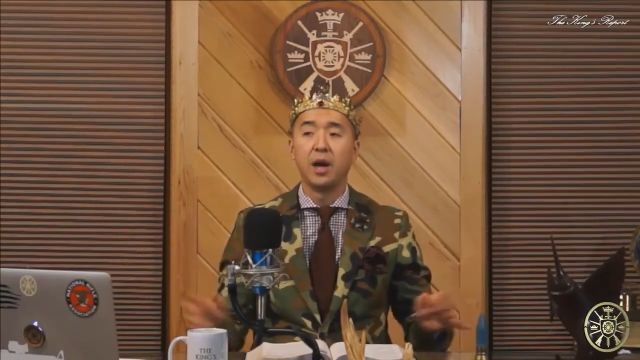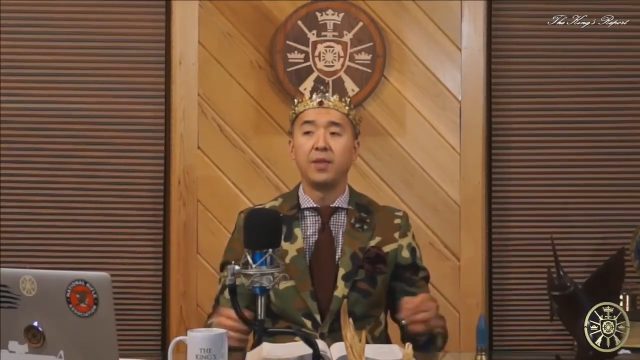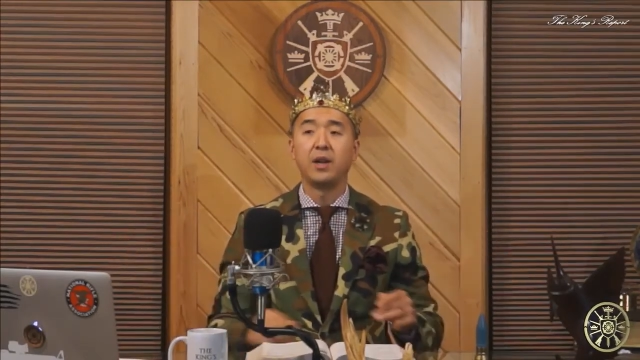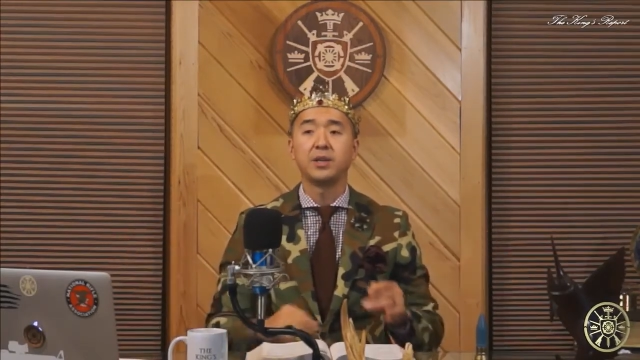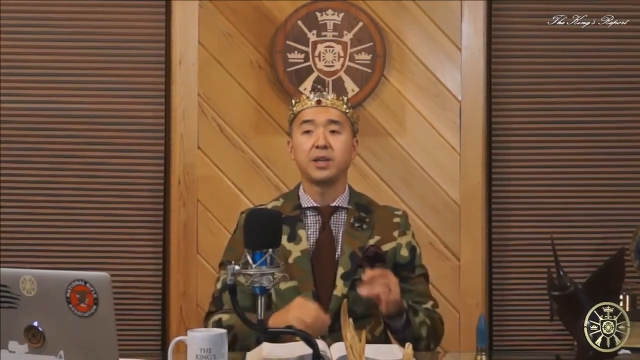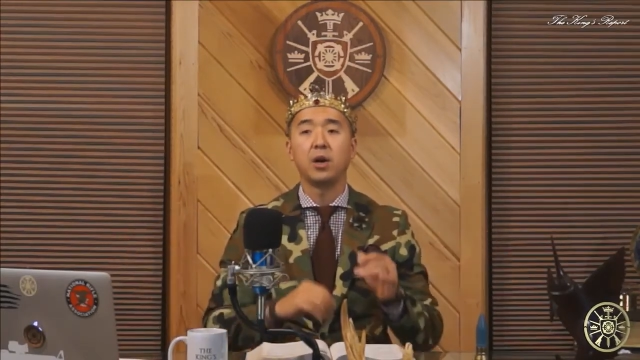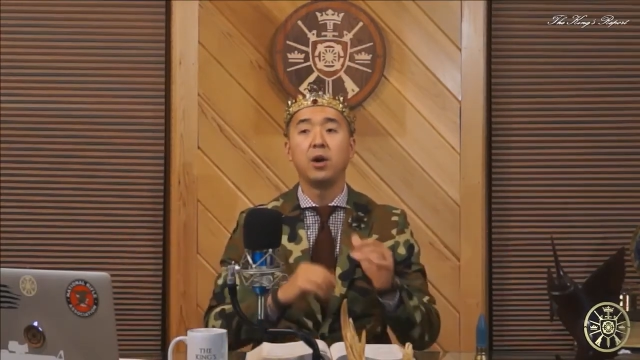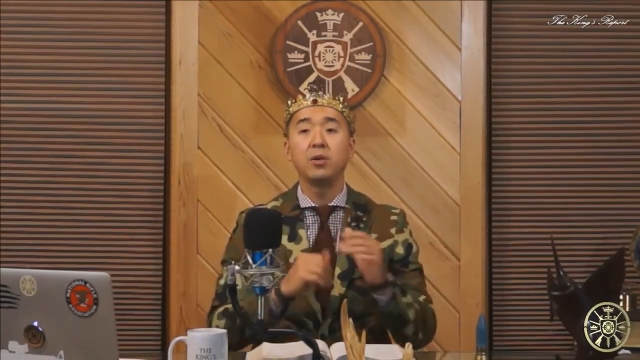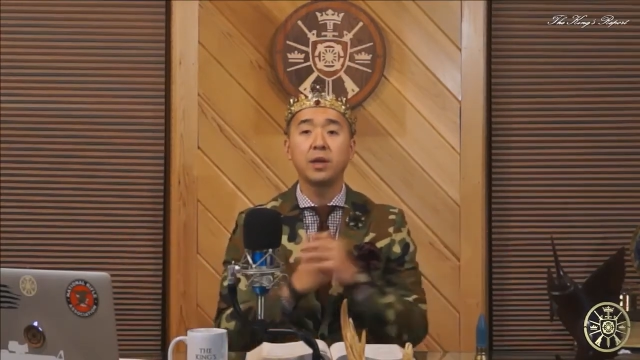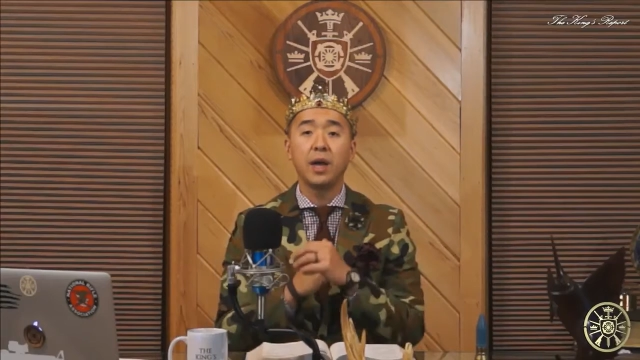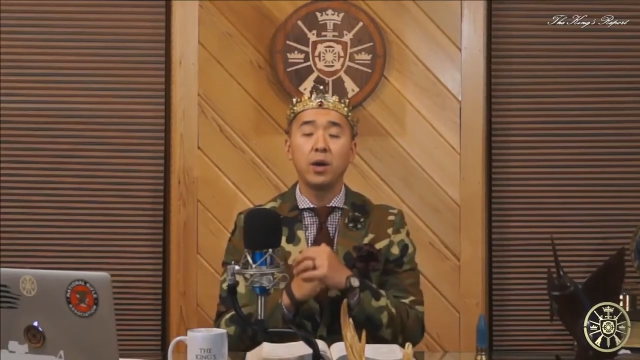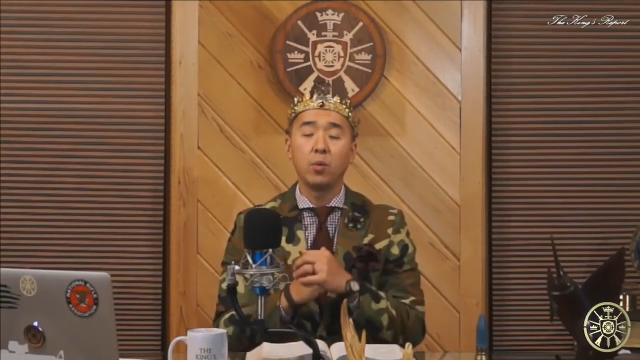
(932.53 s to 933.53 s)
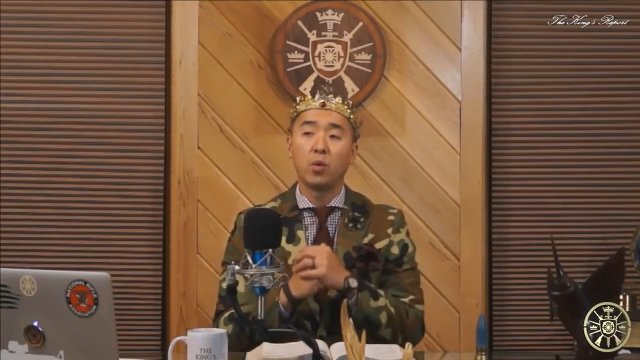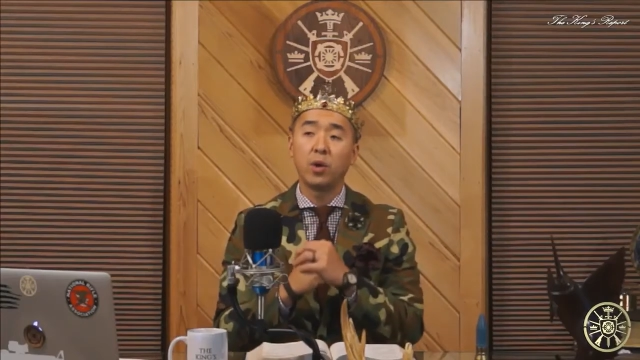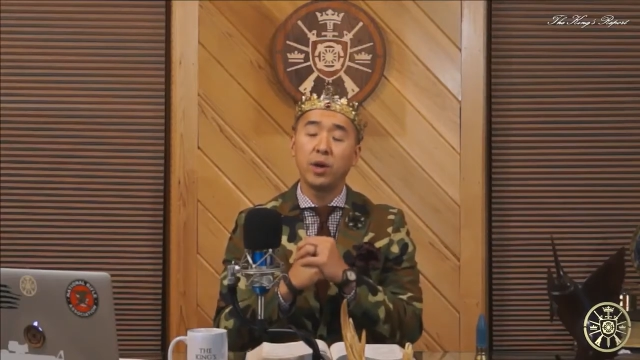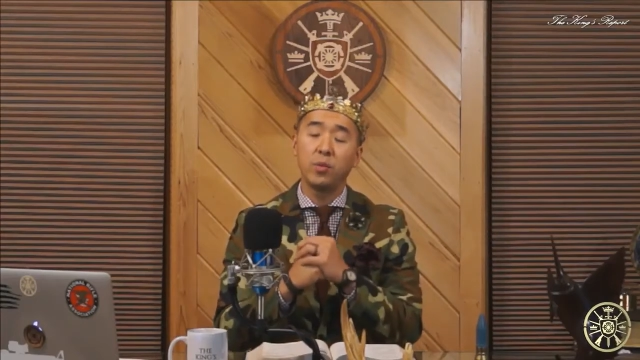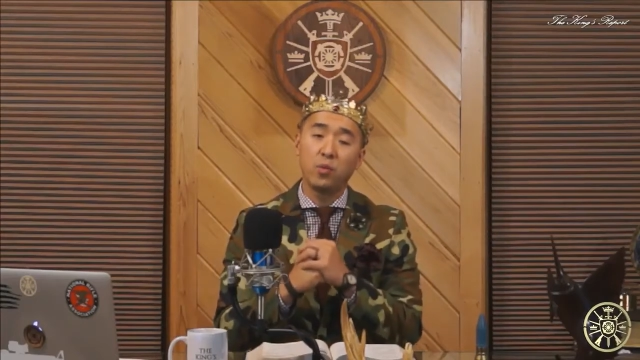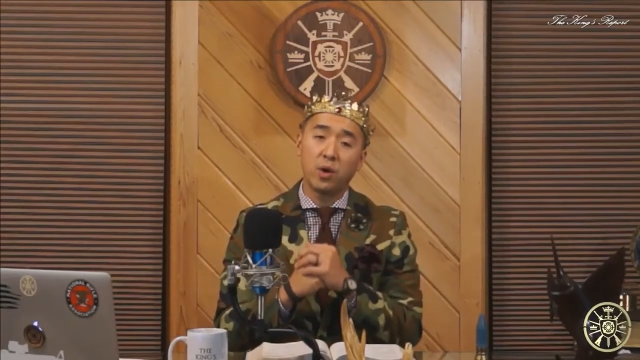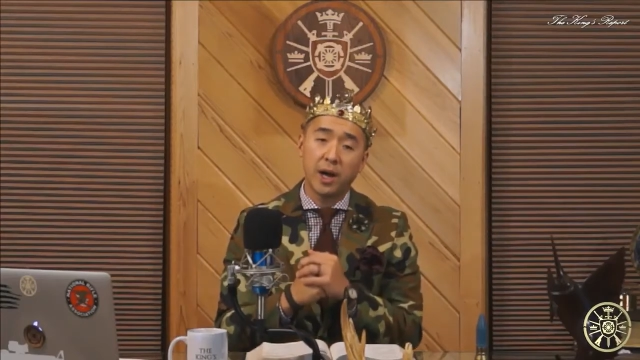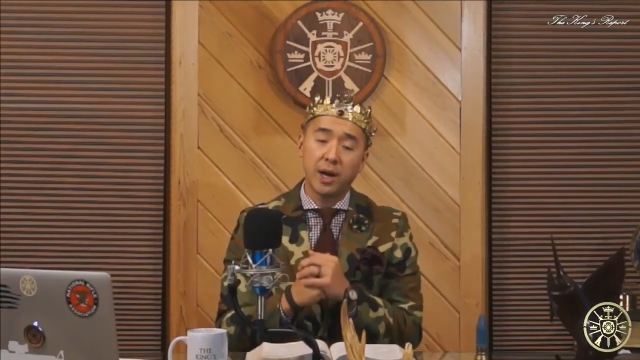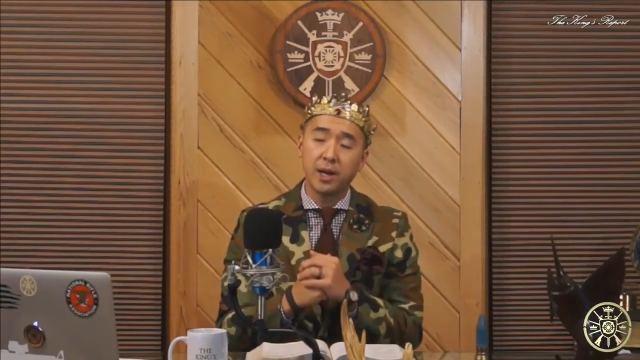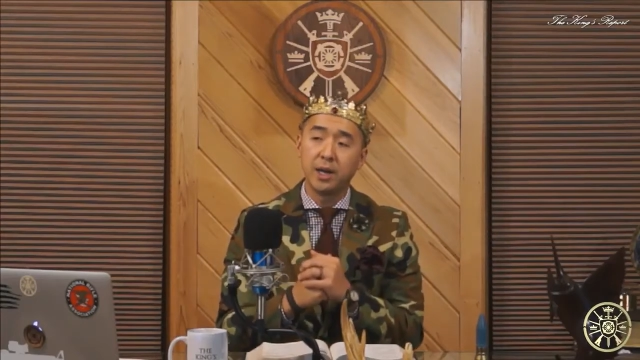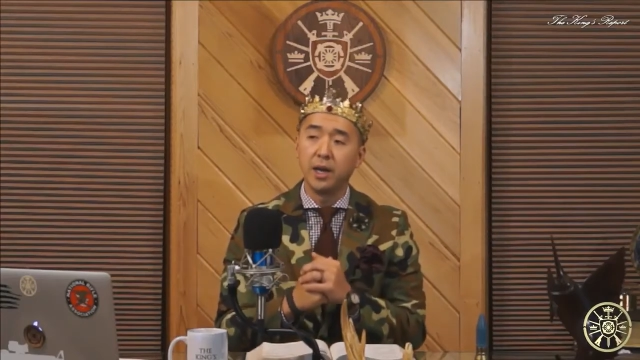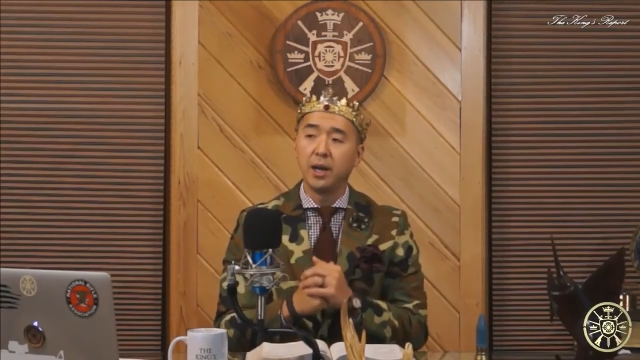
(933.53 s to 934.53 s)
and then you say, okay, warning 1,